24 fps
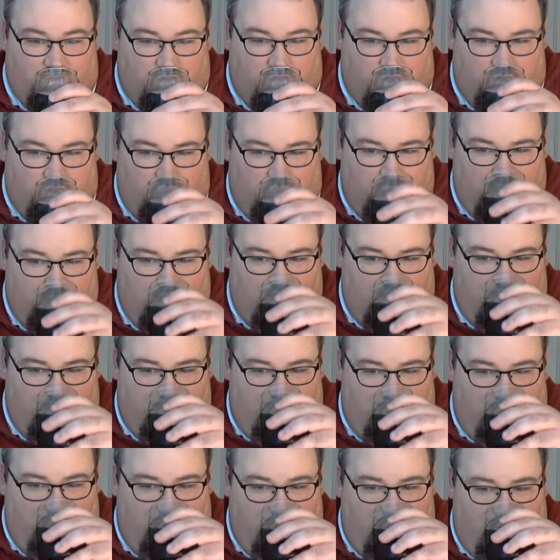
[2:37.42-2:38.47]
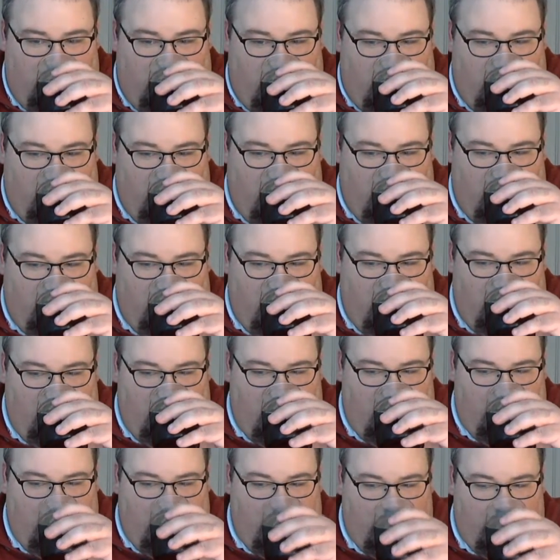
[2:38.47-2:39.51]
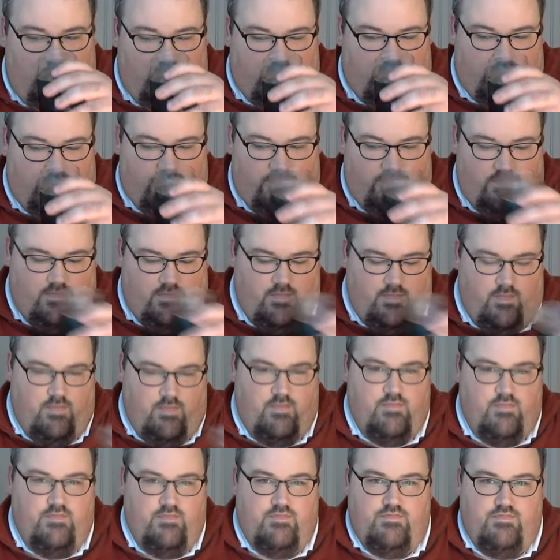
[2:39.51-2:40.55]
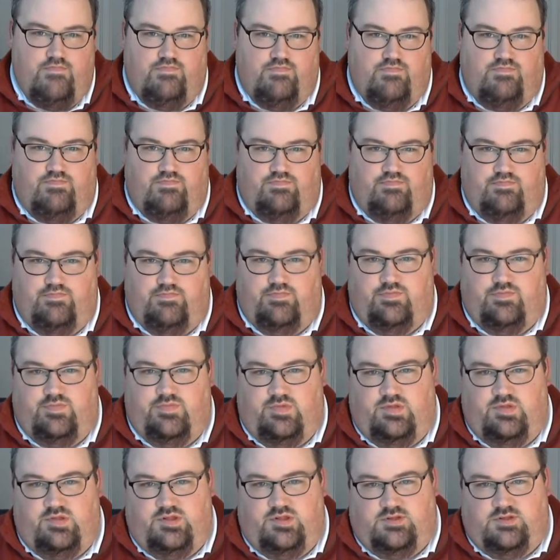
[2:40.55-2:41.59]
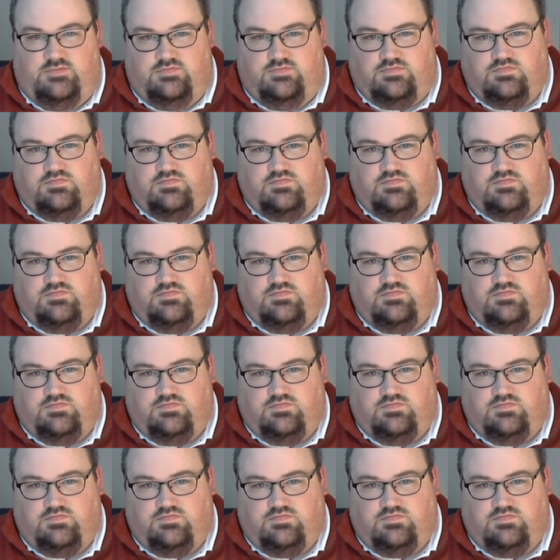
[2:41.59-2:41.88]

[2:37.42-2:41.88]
(silence)